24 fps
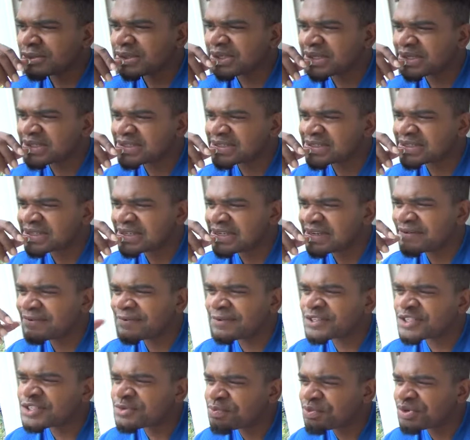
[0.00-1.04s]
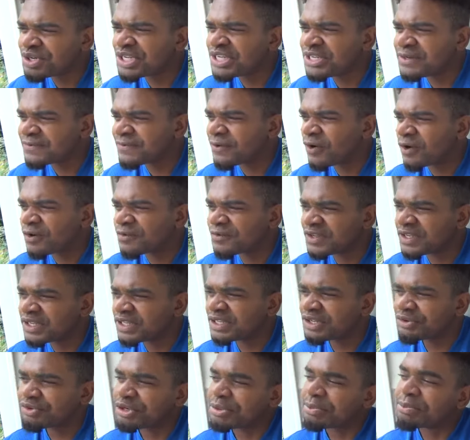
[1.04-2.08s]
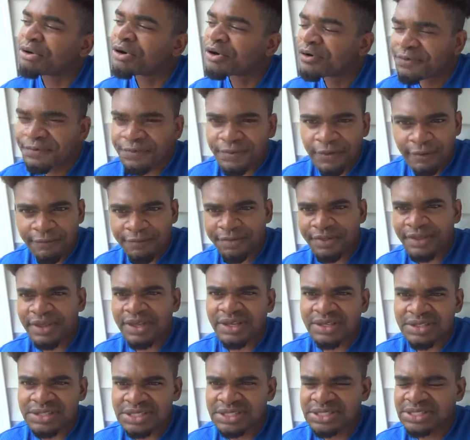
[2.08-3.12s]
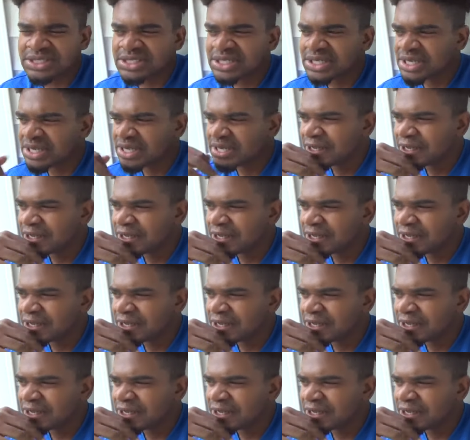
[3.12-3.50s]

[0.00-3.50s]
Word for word: because if spring involving the rebirth of things,